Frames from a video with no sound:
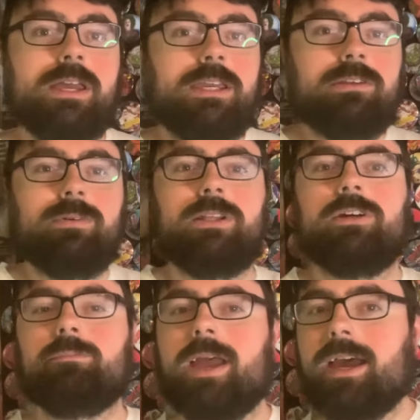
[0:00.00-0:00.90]
He's really
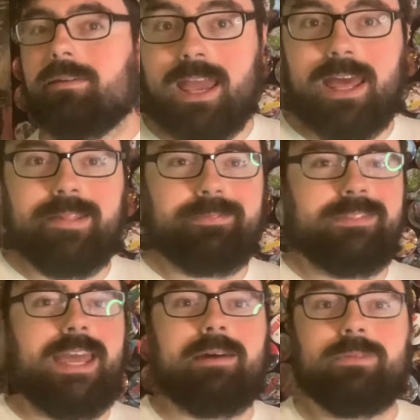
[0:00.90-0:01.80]
hurt bad and
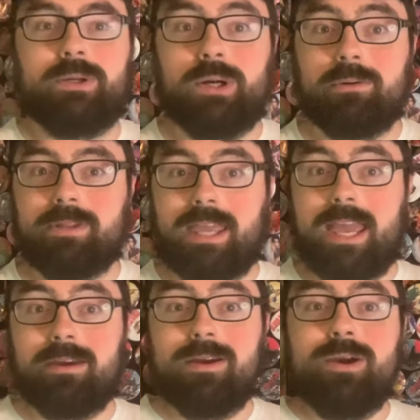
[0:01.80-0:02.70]
they have to go I'm like
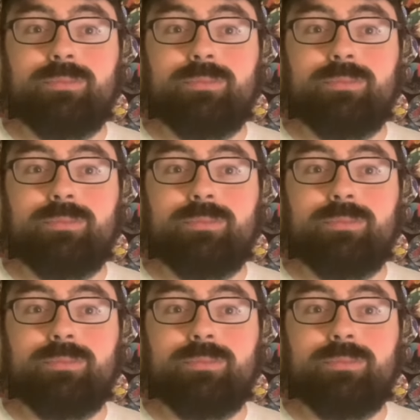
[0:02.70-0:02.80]
hey